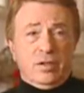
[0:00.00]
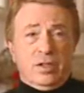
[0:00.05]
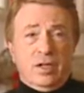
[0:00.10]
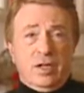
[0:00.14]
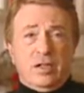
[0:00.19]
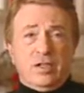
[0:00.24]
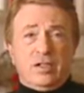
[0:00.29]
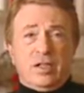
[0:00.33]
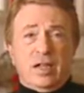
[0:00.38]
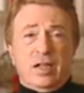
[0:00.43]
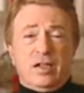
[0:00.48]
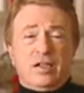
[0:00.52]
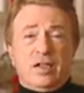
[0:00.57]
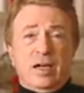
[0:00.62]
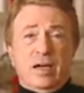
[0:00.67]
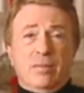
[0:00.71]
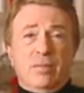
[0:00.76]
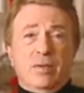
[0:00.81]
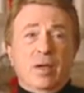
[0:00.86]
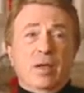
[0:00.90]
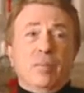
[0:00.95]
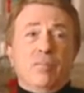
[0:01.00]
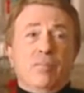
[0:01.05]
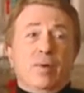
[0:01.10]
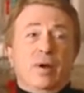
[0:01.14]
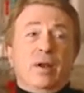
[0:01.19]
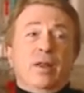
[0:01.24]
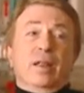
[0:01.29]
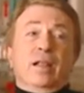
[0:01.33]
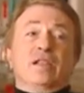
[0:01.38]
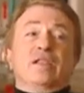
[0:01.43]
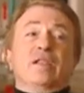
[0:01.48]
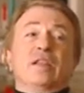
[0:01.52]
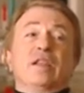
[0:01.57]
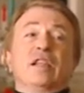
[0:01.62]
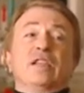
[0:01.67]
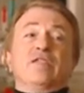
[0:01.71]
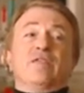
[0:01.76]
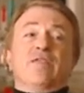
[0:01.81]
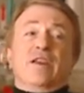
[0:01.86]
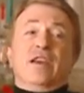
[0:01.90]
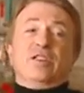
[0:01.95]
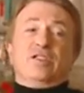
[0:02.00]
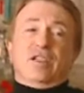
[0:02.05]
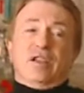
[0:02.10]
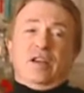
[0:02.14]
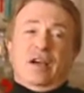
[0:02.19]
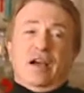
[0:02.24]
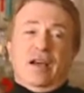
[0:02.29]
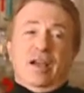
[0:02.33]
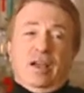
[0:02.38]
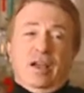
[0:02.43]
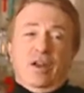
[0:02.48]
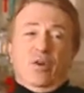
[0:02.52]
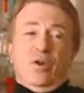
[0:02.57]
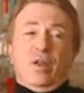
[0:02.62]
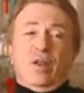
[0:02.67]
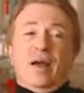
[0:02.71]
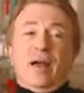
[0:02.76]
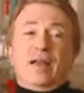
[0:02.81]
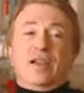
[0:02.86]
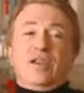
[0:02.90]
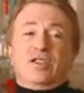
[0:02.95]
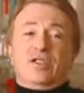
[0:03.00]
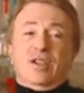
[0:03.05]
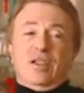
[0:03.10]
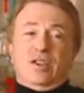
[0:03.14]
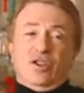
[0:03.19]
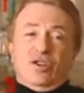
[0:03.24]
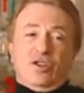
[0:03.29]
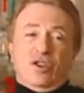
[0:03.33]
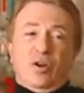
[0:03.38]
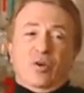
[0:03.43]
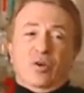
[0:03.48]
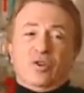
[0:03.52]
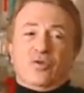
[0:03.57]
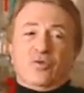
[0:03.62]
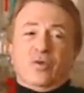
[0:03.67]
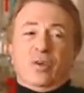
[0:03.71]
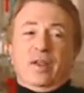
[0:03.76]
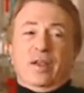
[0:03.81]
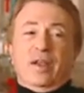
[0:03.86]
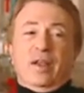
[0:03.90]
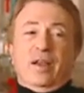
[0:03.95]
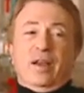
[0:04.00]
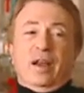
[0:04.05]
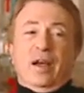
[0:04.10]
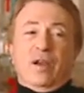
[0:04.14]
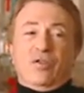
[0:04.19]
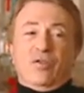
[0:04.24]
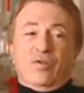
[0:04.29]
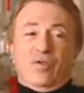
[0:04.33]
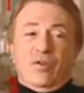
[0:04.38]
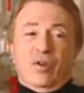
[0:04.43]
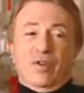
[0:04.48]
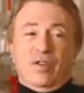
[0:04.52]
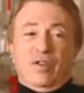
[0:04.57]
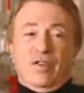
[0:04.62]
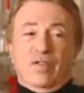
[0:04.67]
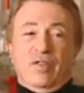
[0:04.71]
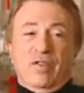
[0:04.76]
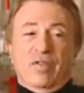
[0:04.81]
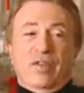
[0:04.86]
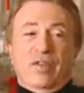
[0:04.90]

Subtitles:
since that time. But let's face it, in all honesty, the show is really an outgrowth of